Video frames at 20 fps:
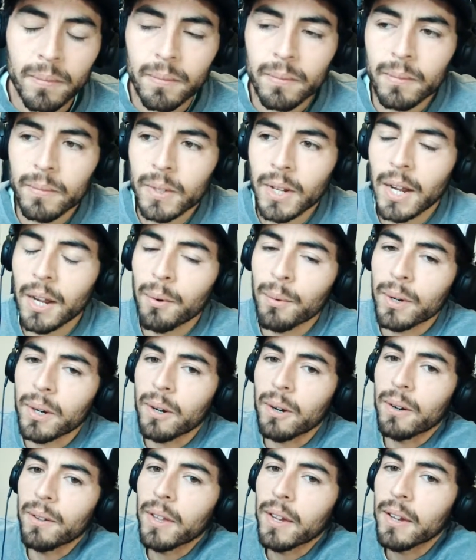I
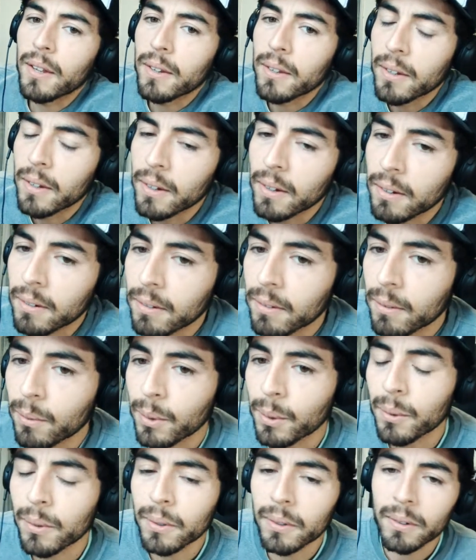recall that, yeah. We
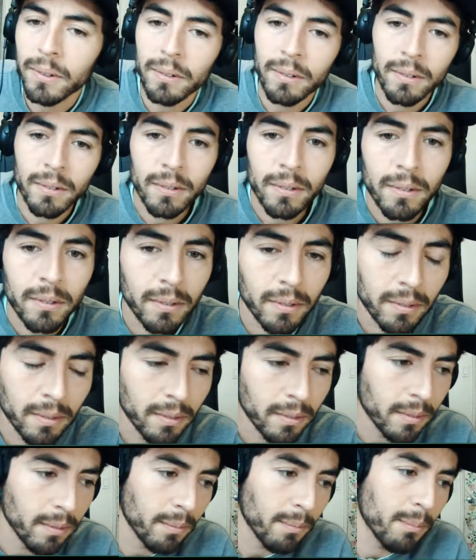were
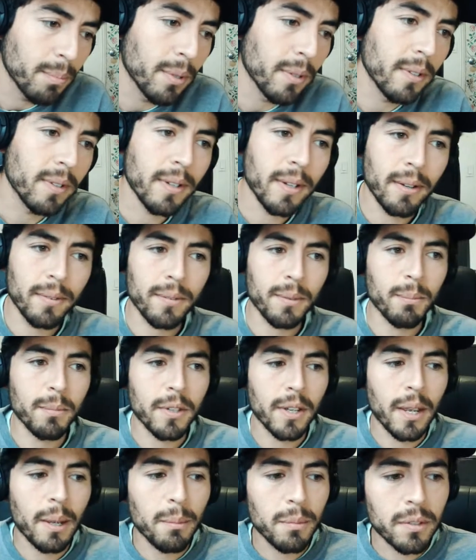putting down some
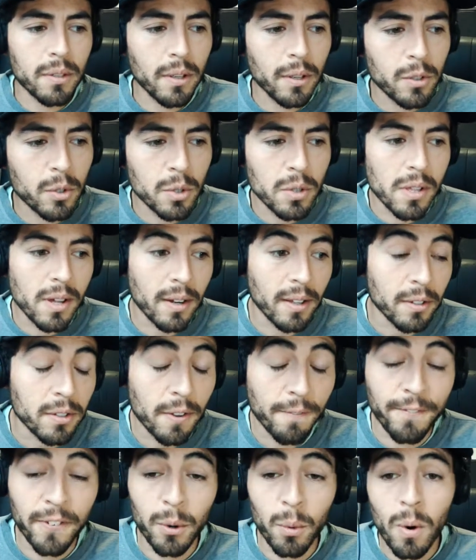times. That was a lot. That was a
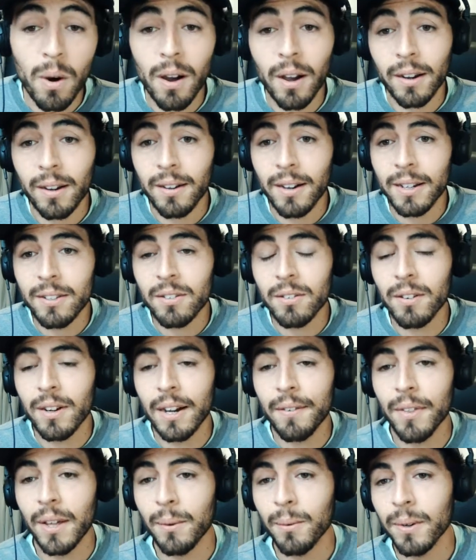fun walk. I still
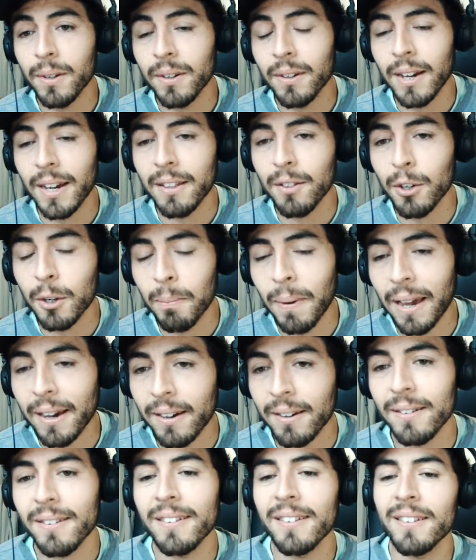have that one. I look back
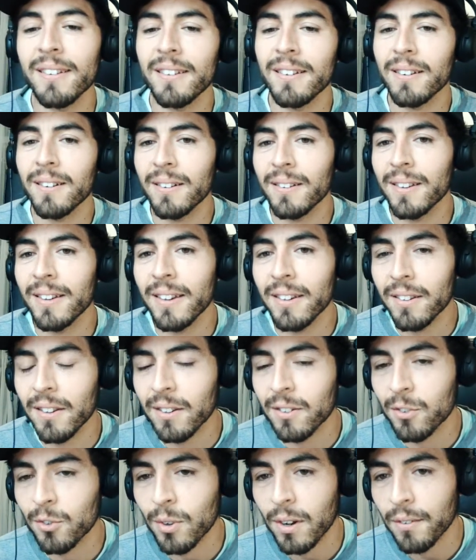on it at
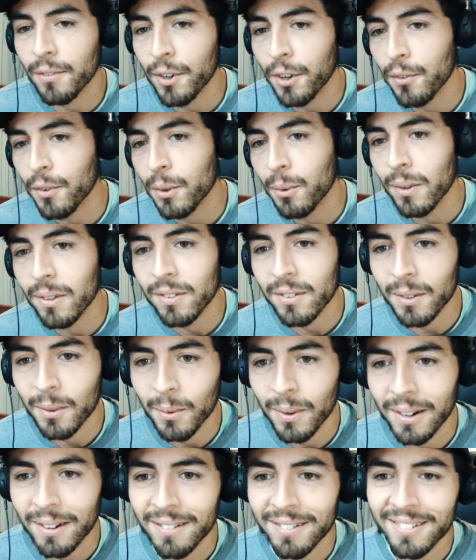Strava every once in a
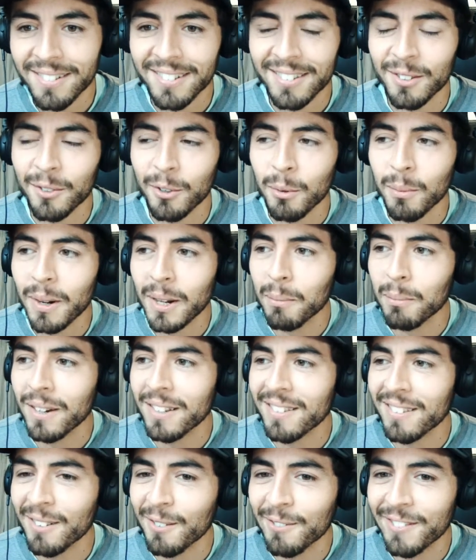while, just to remember myself.